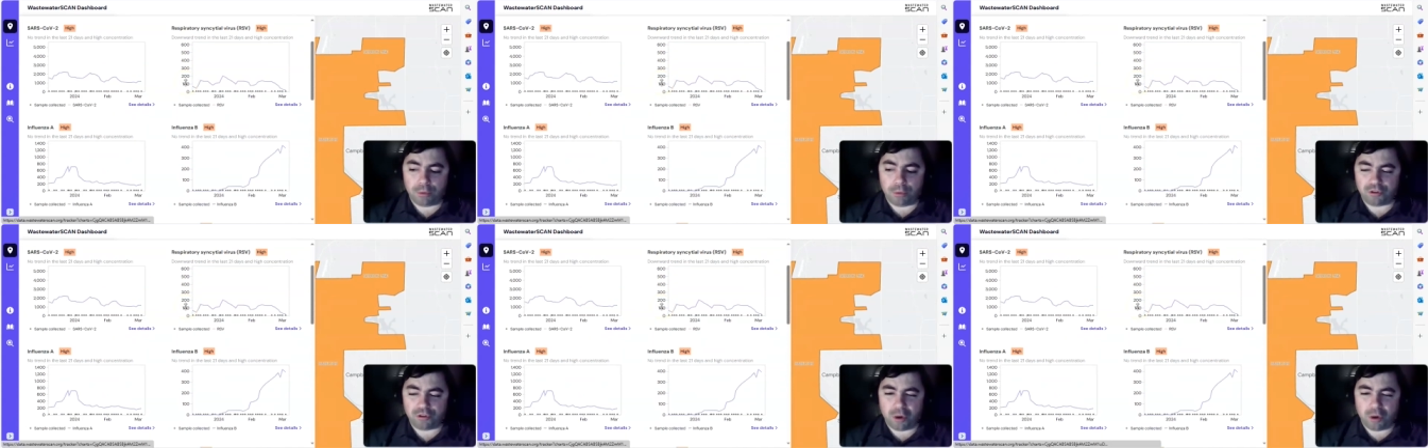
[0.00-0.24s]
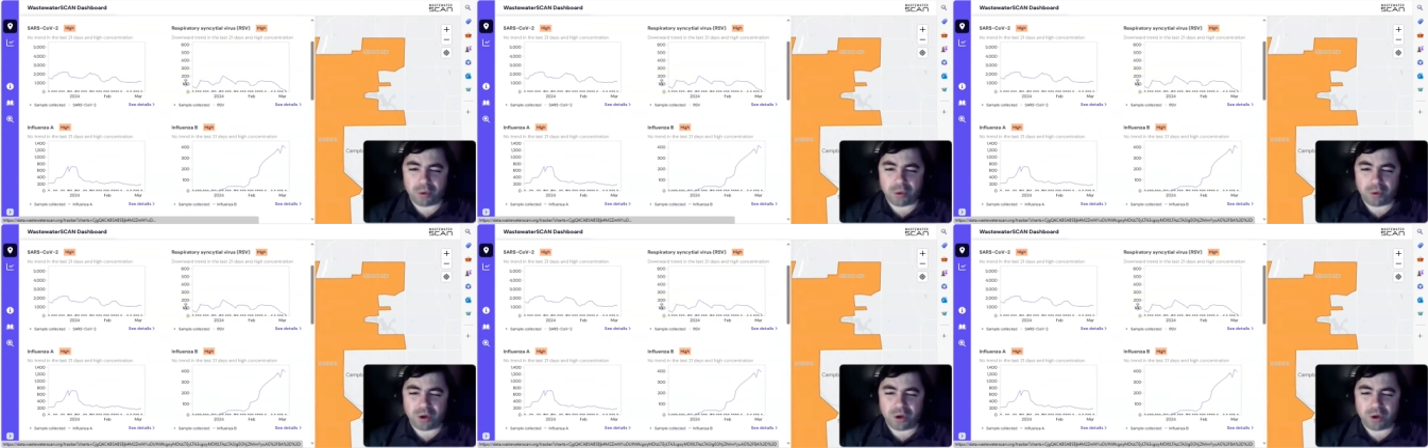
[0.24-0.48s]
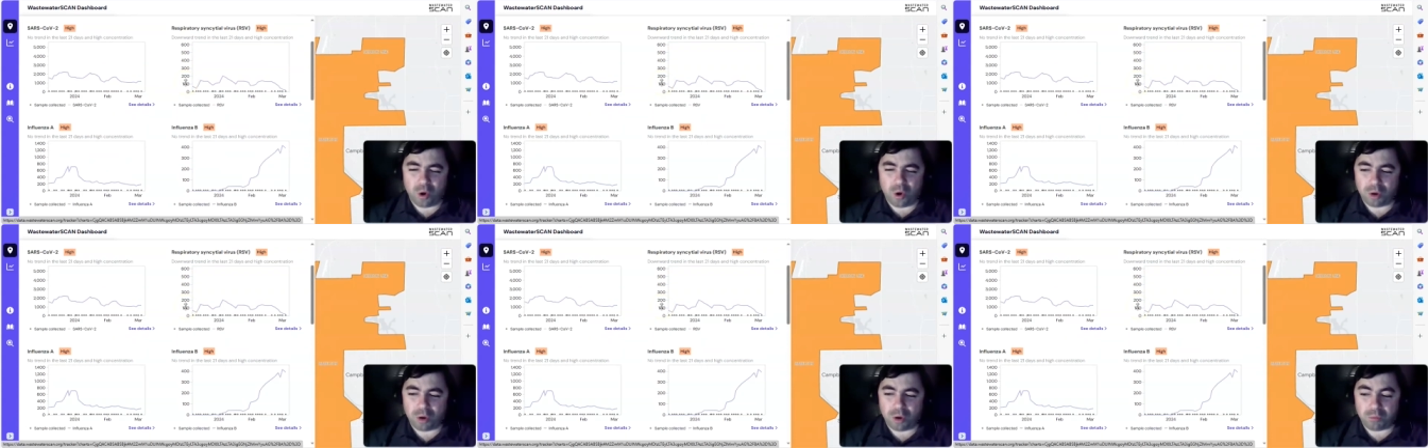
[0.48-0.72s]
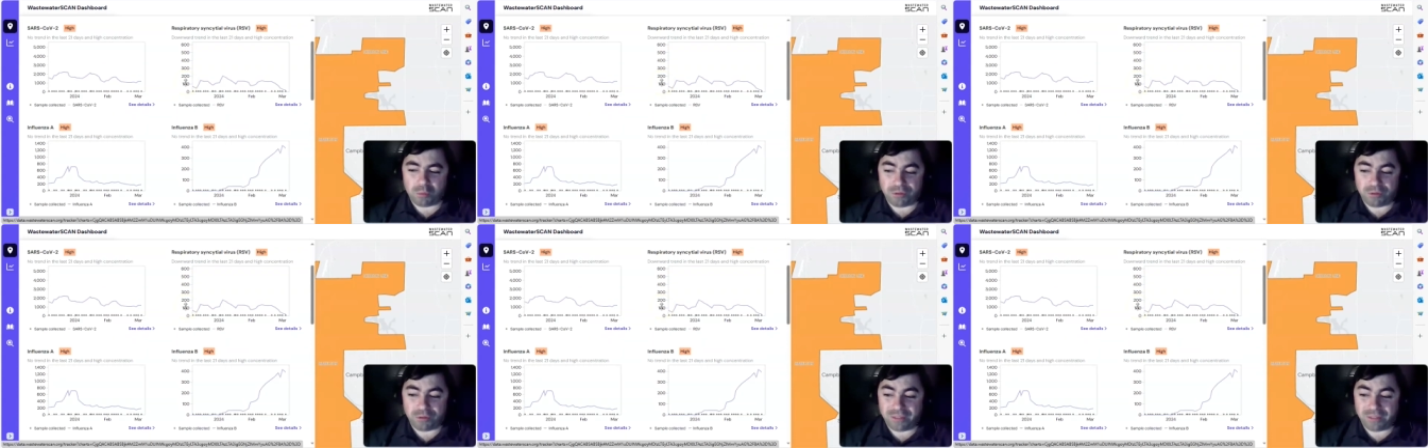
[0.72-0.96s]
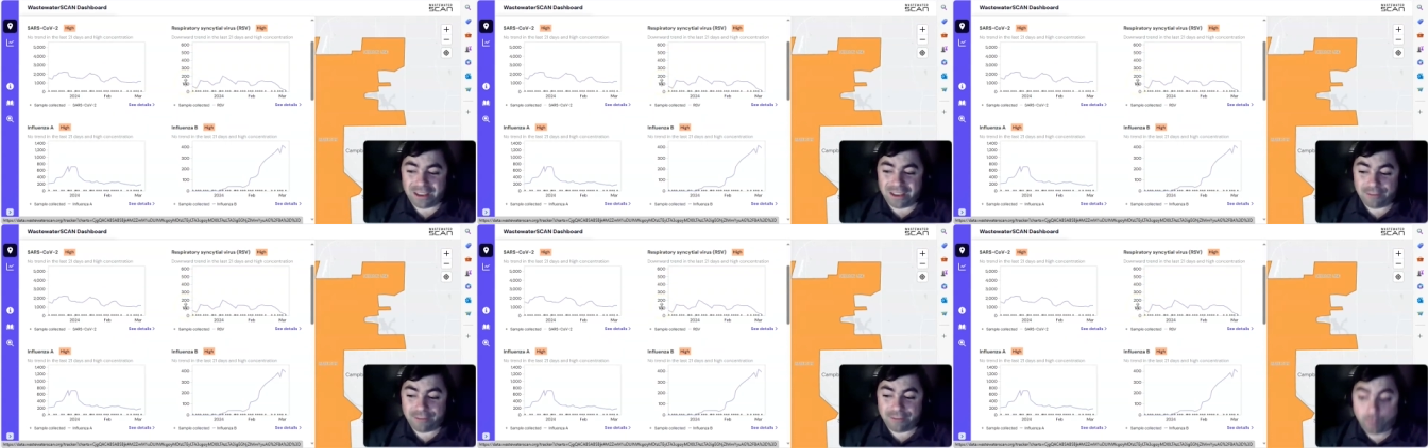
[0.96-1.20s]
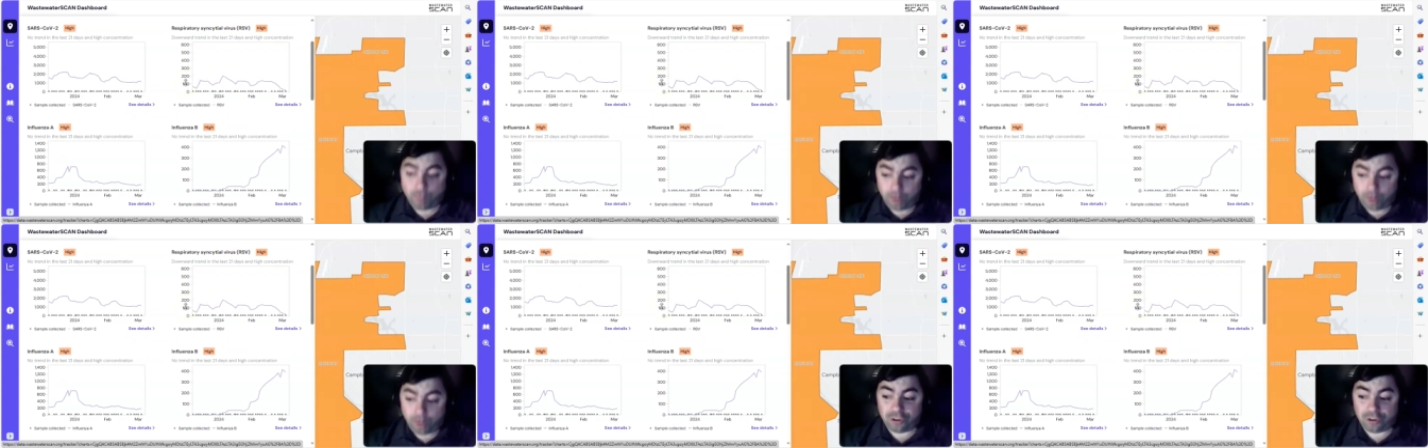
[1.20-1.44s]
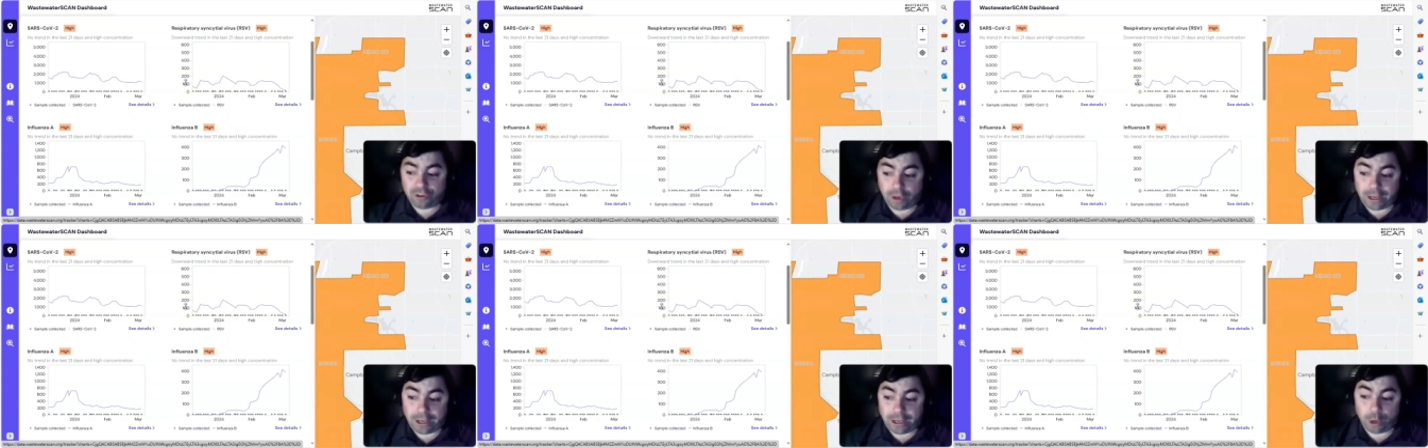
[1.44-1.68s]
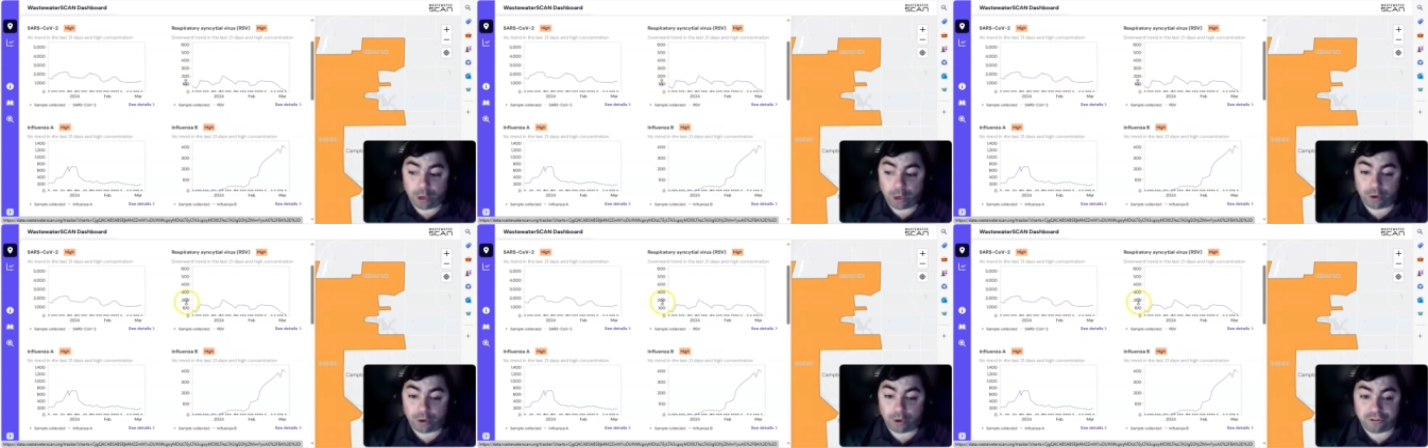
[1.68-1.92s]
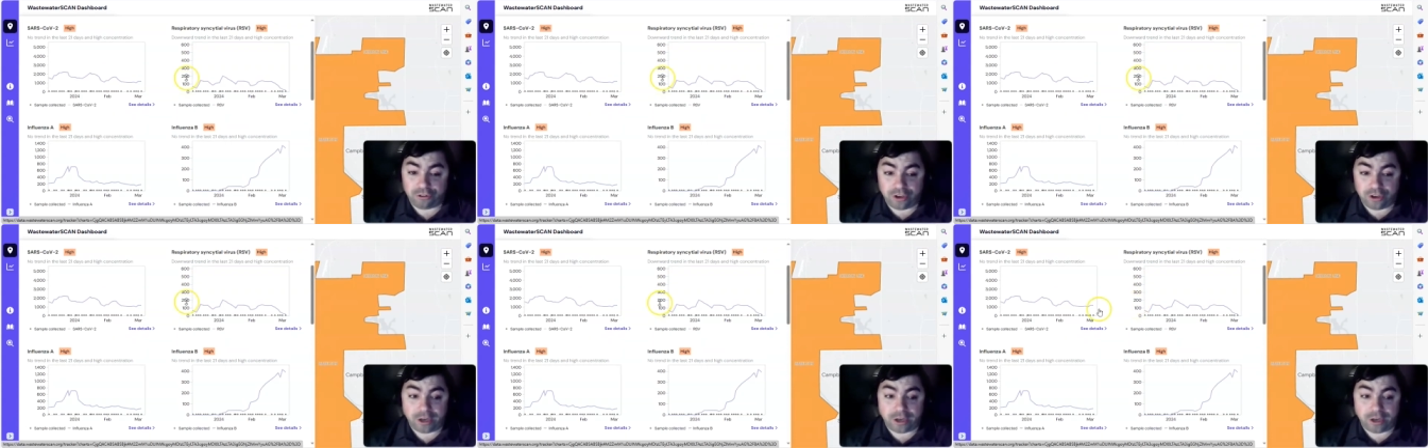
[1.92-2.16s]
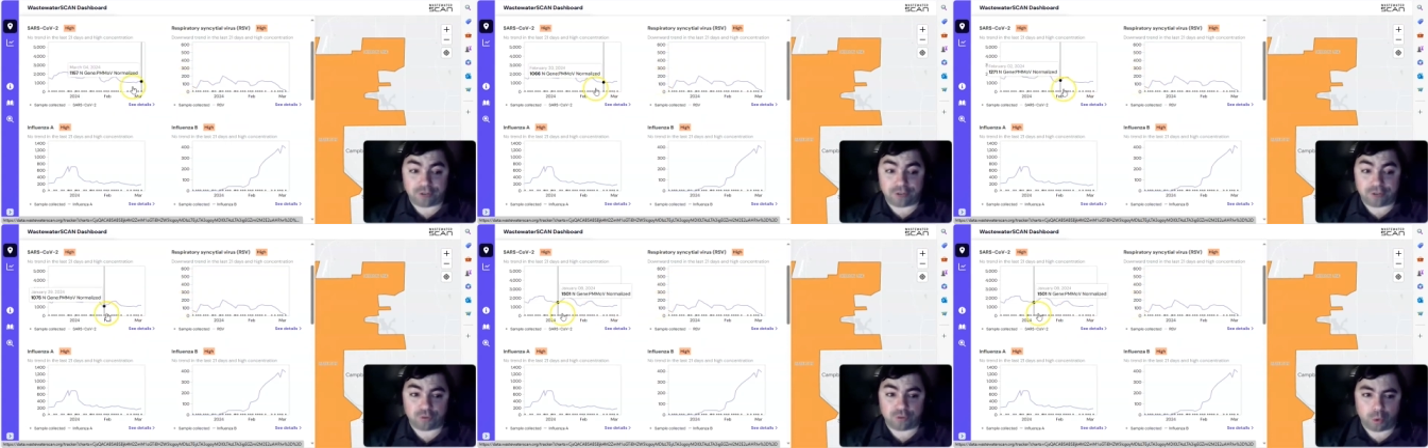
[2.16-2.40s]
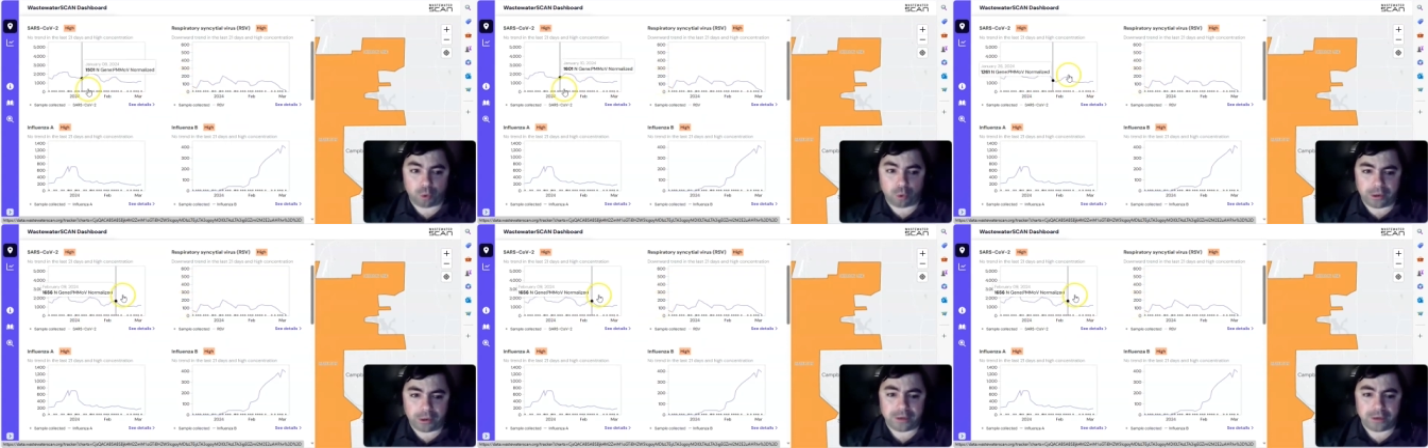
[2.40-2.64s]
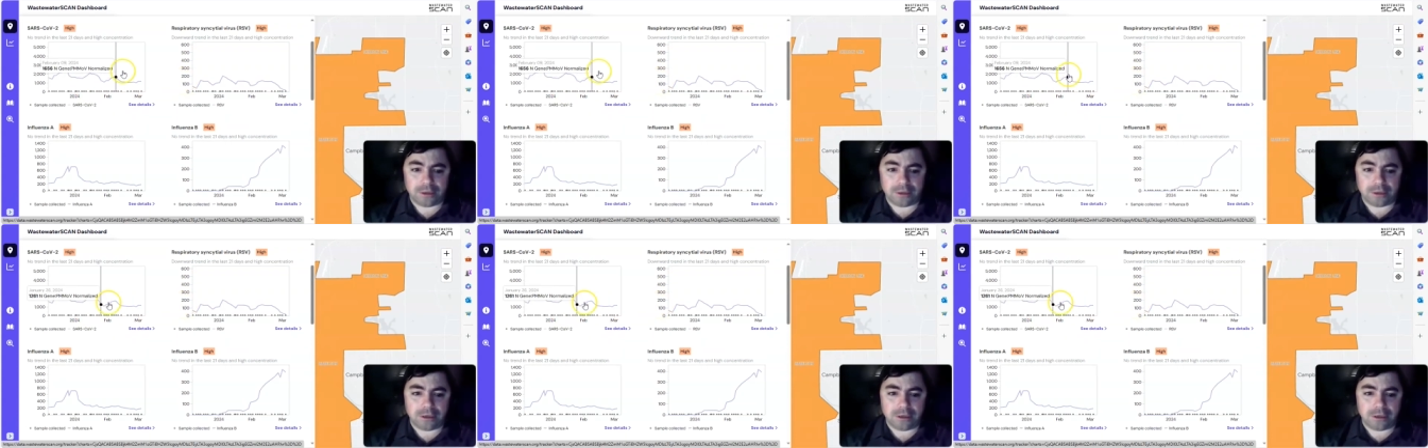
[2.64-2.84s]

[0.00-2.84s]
was going on with the influenza-like illness in that story.